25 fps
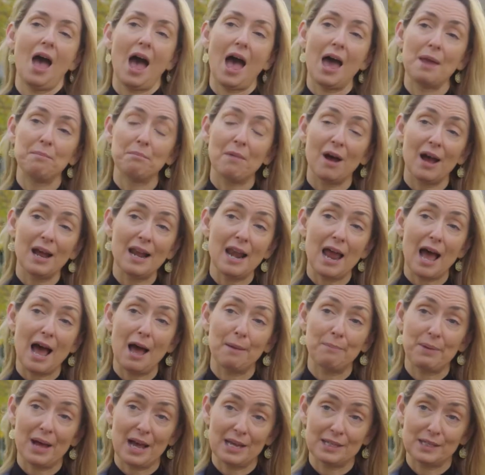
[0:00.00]
And my
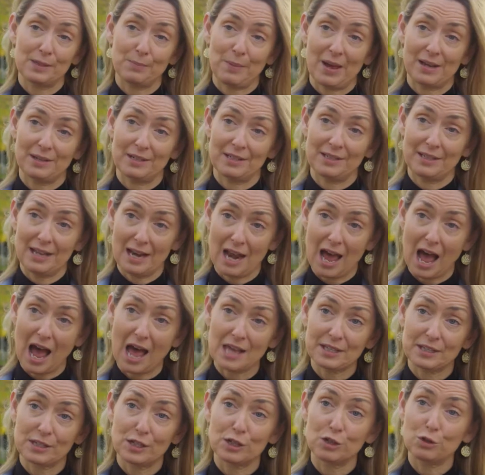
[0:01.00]
lab has spent the
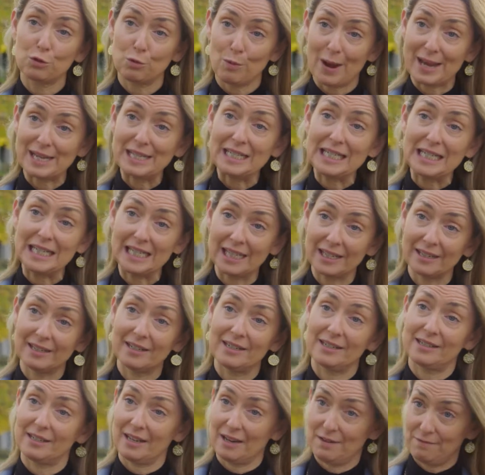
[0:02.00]
last 20
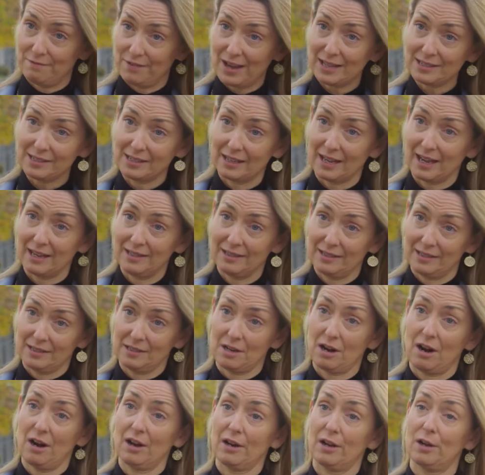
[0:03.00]
years investigating this
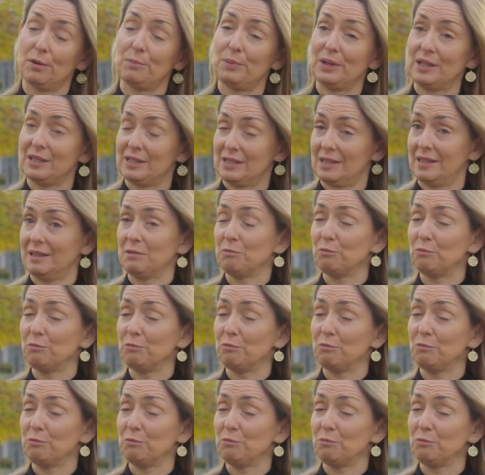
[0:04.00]
cargo because